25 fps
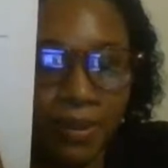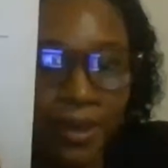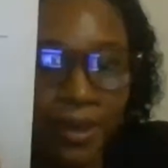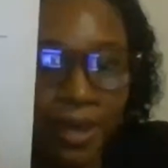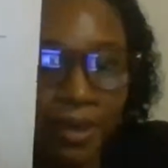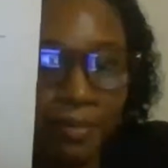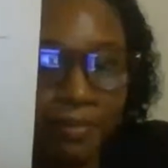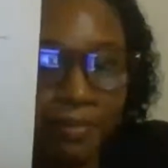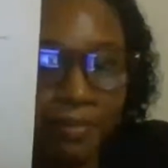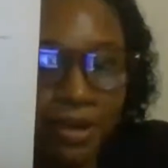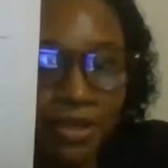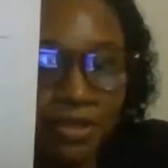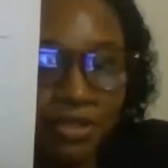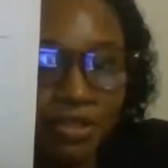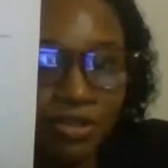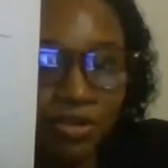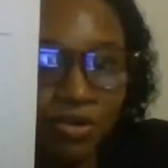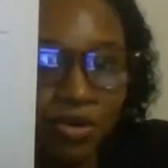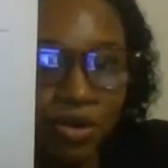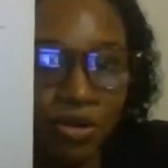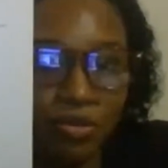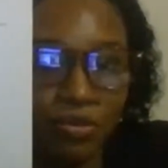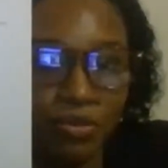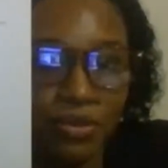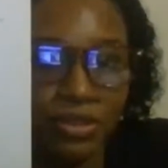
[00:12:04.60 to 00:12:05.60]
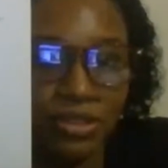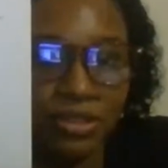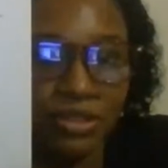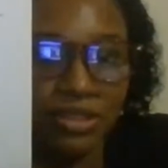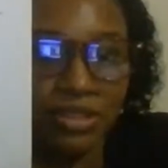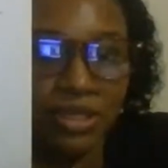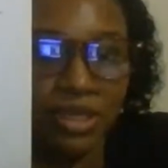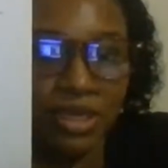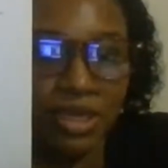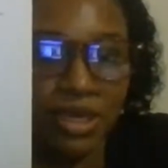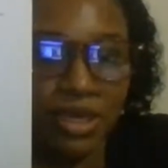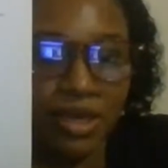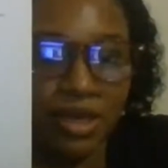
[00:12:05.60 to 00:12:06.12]
papers, you all would
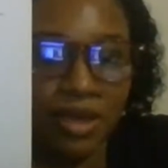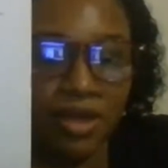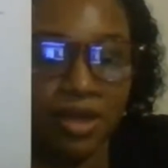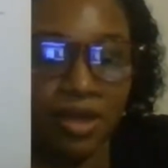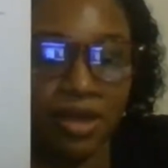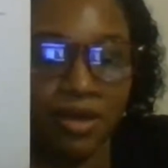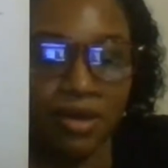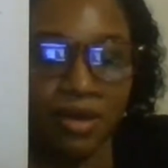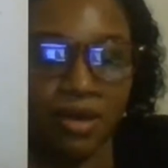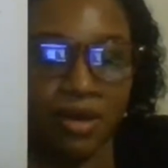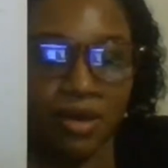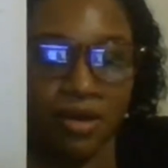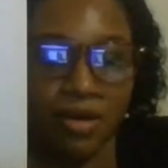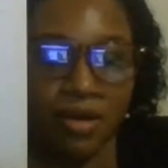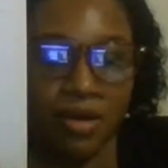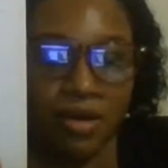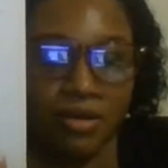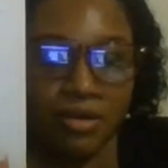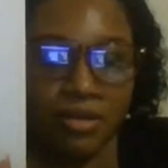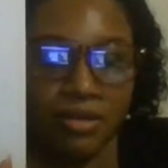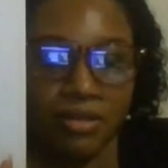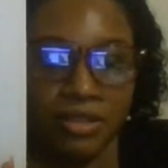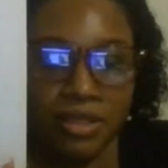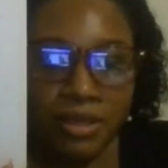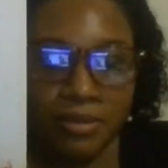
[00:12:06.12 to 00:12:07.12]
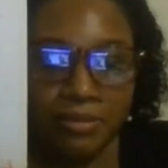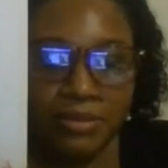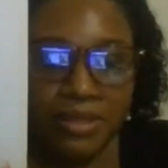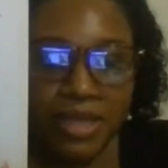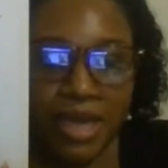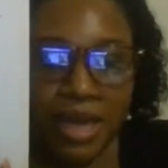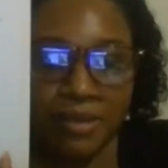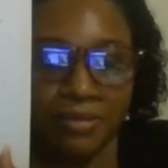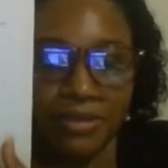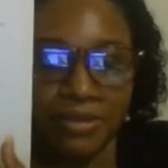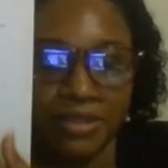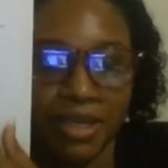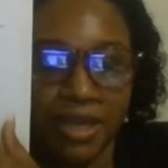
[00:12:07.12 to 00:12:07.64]
see
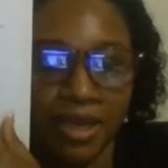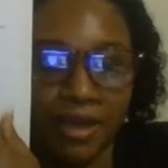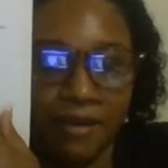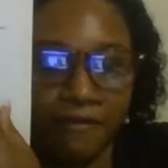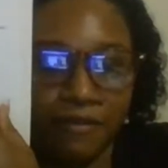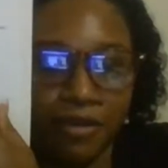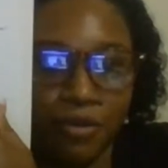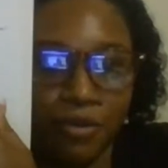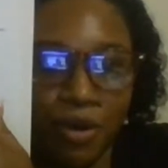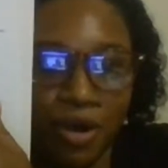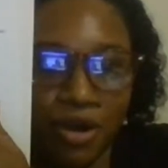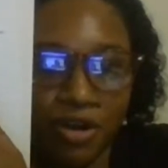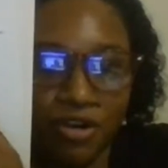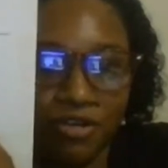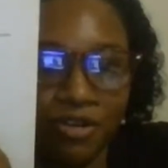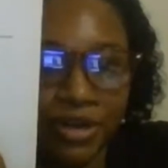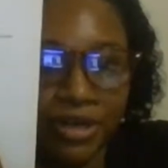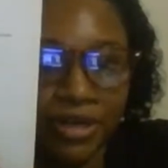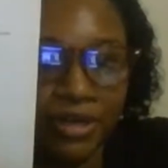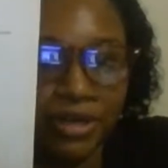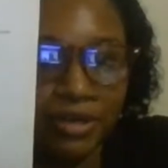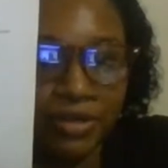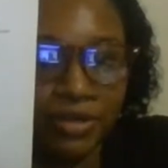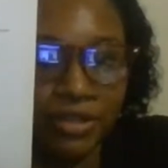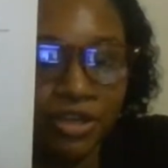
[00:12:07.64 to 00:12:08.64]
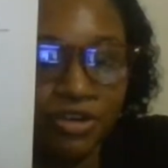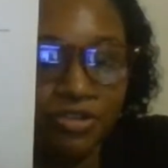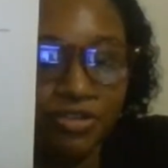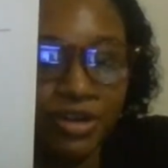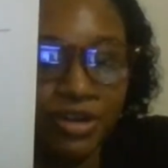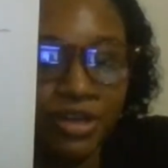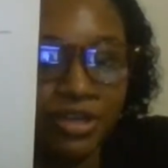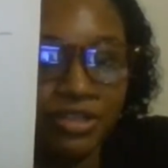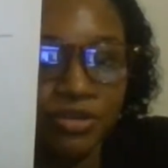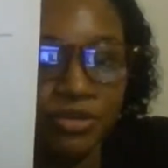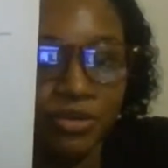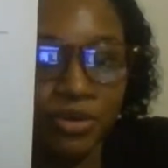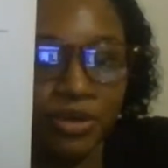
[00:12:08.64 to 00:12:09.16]
sometimes they give you a grid. The
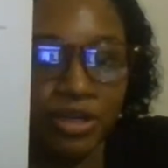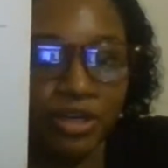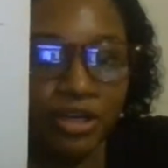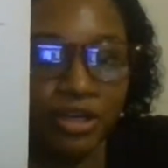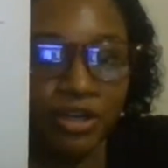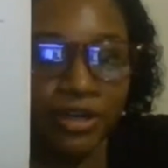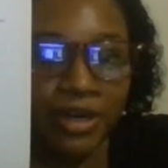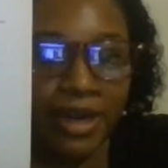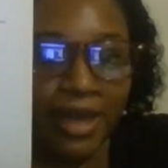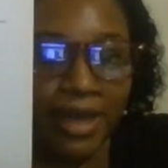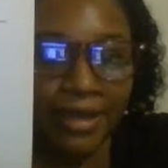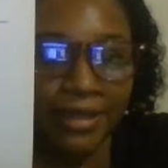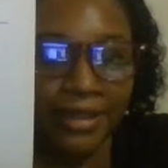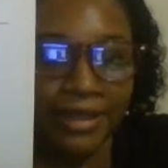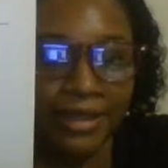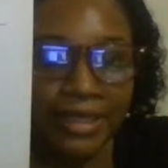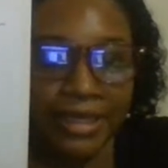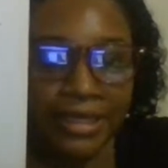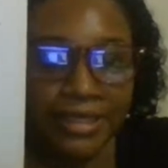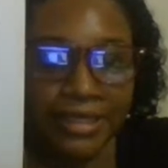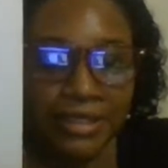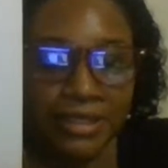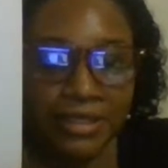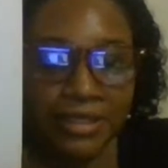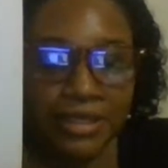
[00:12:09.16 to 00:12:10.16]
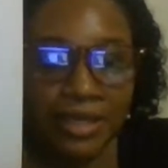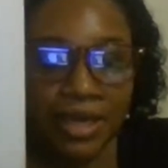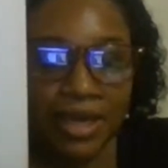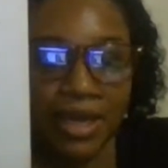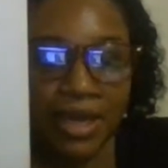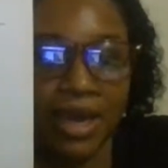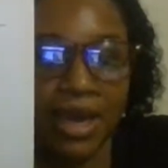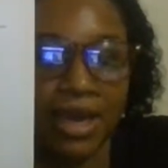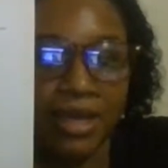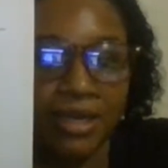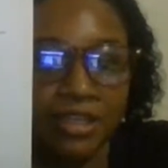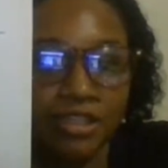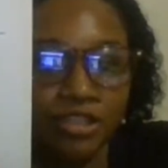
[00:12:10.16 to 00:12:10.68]
grid is going to look like this,
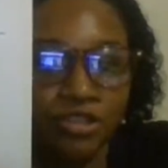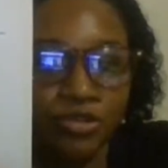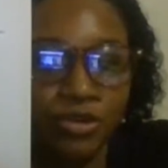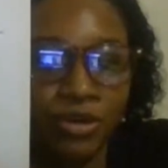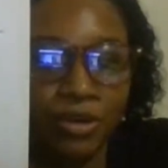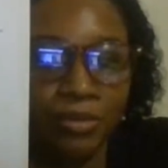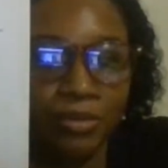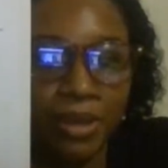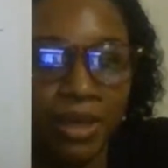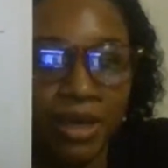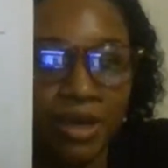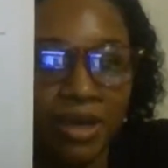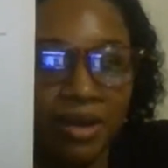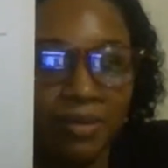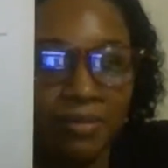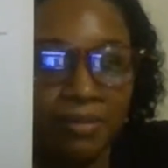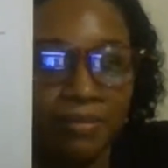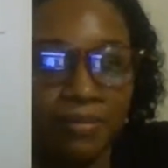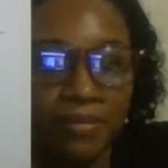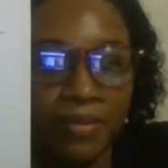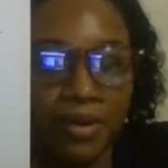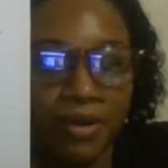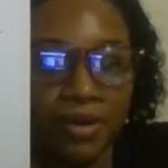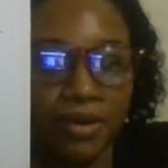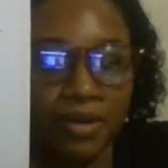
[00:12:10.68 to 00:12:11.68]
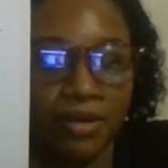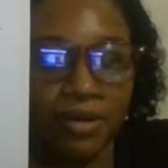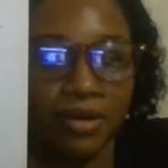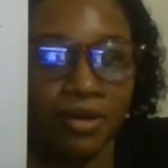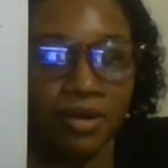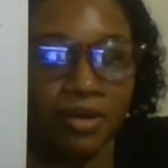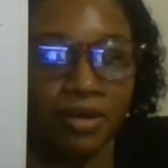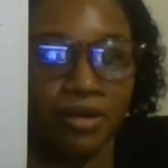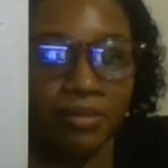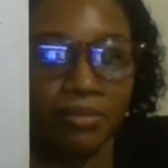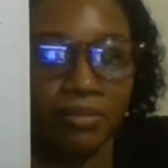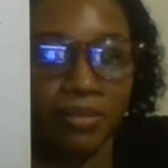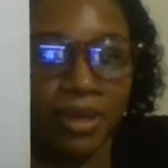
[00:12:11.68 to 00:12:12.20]
and it's going to
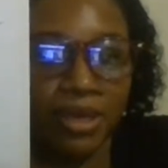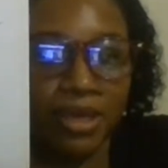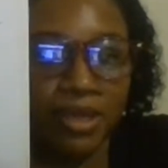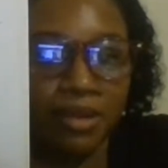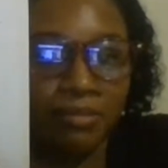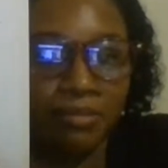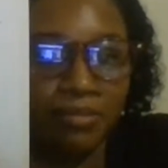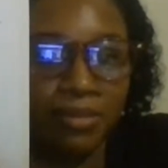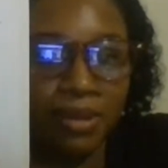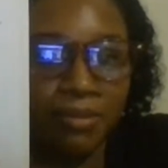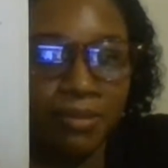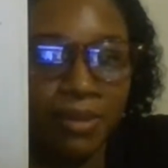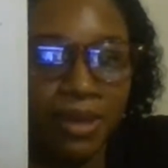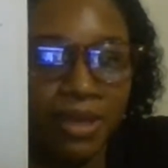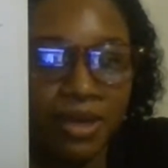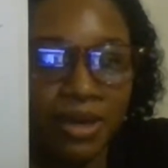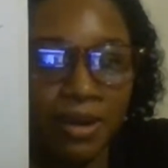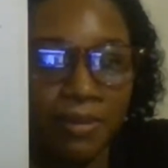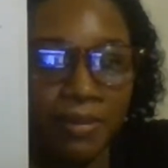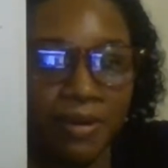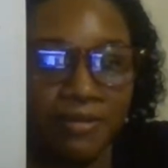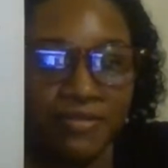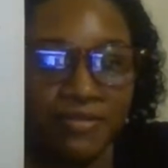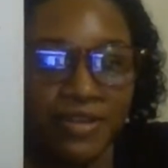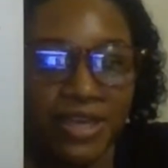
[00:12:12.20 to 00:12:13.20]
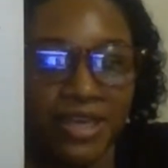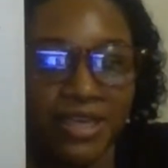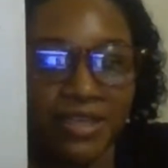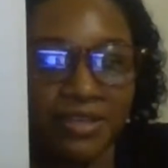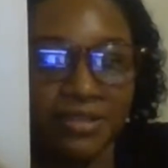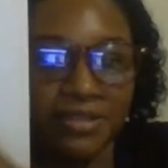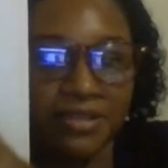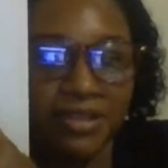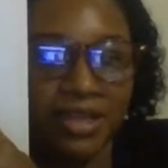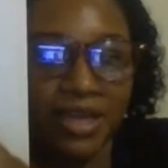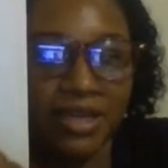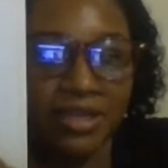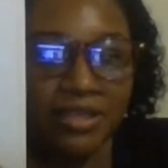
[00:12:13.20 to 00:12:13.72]
be made up of
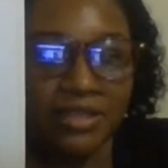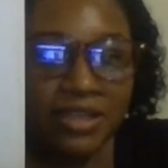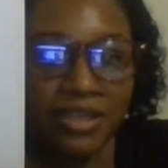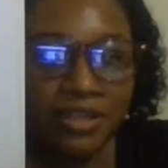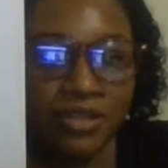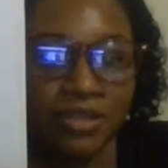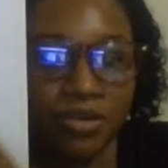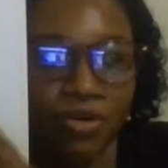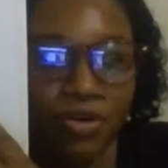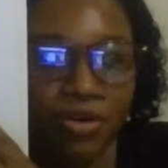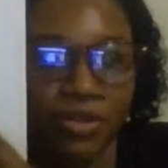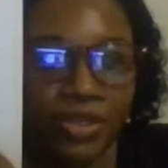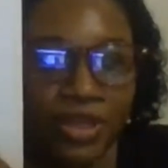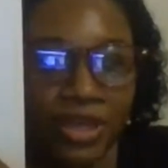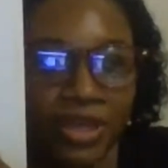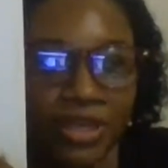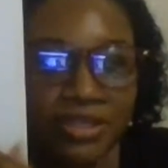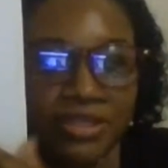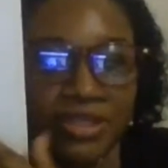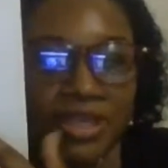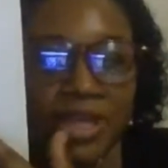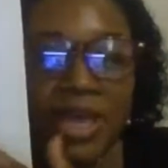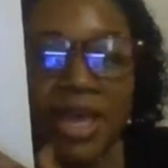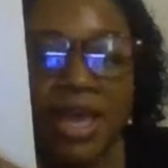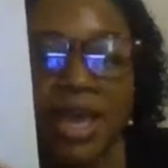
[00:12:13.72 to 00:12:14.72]
eastings and northings,